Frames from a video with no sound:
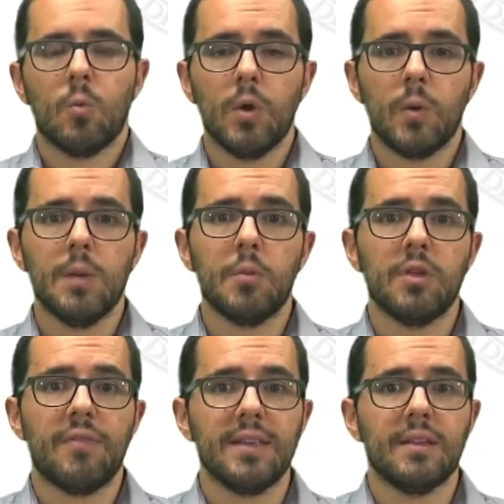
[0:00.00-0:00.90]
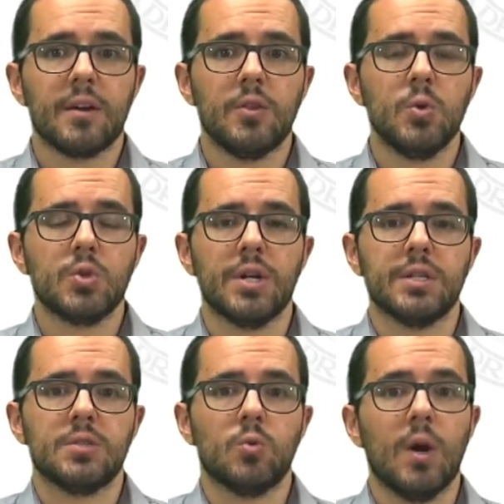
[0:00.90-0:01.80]
We will modify the
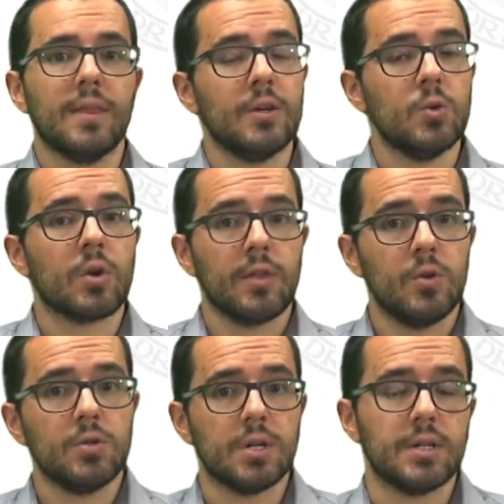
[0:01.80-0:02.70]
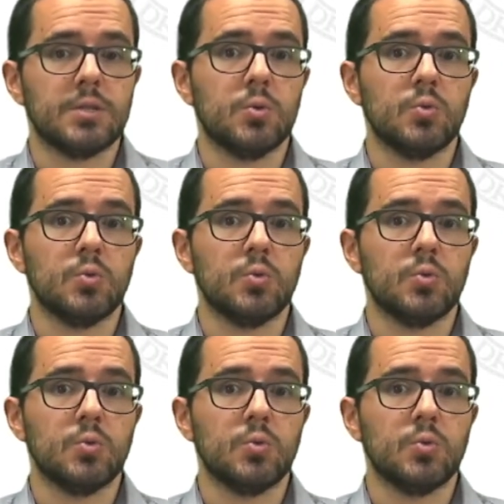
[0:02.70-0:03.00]
reducers to add a new reducers